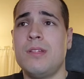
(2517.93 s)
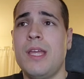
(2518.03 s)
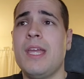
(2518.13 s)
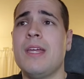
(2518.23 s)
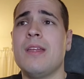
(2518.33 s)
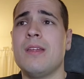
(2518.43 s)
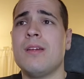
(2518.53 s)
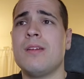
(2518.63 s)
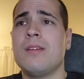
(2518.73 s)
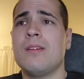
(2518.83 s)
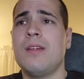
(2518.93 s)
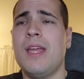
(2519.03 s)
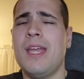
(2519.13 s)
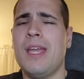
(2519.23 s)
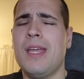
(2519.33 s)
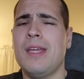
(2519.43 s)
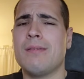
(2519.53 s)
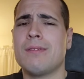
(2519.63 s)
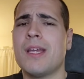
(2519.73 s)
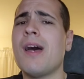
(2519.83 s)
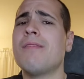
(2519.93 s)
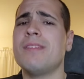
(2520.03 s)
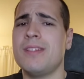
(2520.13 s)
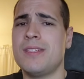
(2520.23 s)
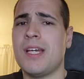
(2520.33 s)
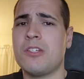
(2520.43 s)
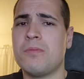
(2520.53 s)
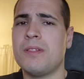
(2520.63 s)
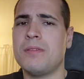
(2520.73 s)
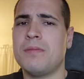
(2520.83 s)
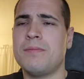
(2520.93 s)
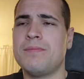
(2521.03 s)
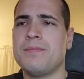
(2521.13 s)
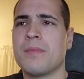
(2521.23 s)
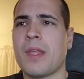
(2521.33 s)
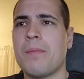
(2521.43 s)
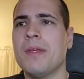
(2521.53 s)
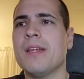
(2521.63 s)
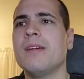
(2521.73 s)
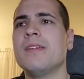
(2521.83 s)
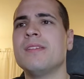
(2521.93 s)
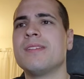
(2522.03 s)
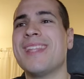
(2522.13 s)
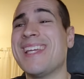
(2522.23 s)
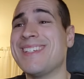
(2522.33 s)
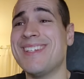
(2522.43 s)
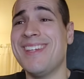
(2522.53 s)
in a Coven detachment? Because they did